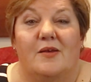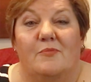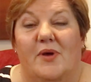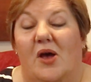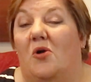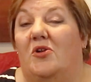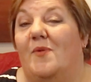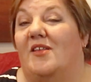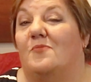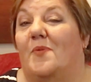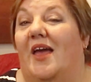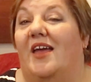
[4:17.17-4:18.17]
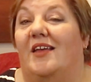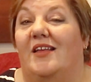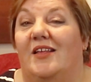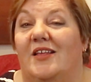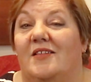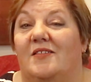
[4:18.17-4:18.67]
but onomatopoeia
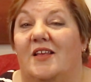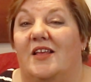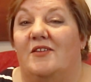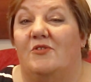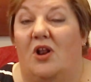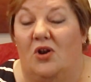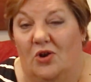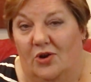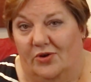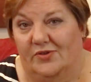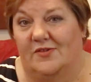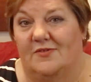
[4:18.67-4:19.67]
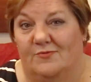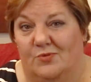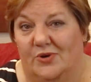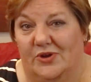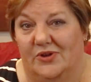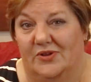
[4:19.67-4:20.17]
is in lots of
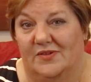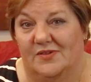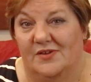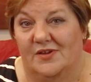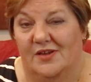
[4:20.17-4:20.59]
words.